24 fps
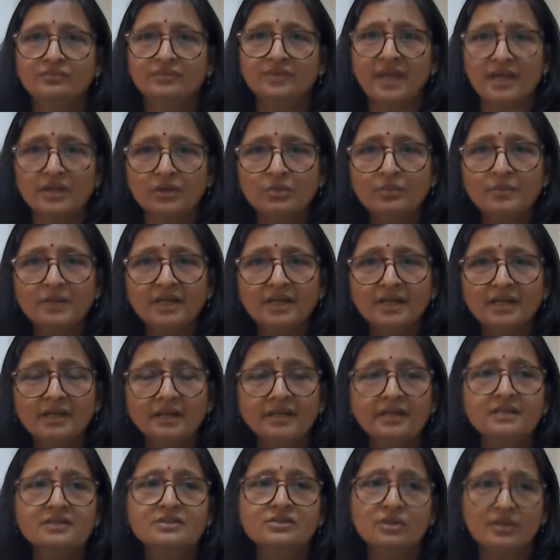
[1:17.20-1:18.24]

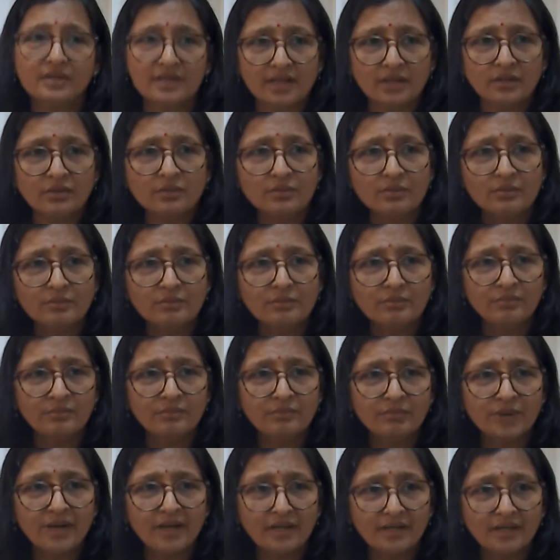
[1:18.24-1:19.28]
nanomaterials or
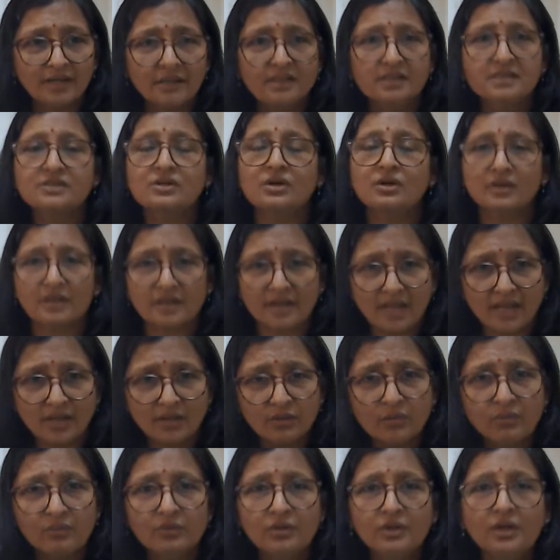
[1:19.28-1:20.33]
nanoparticles or
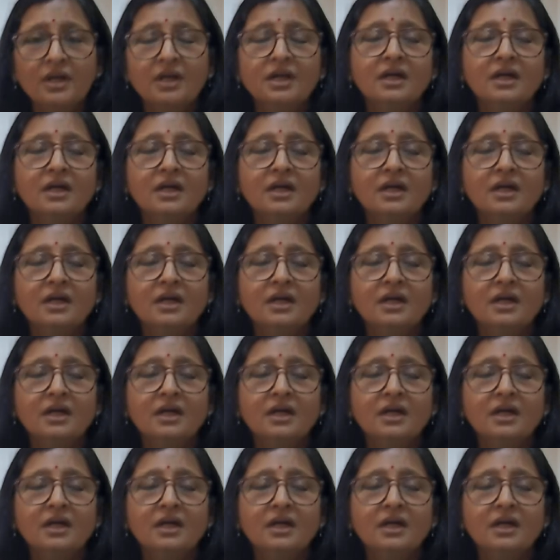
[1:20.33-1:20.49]
nano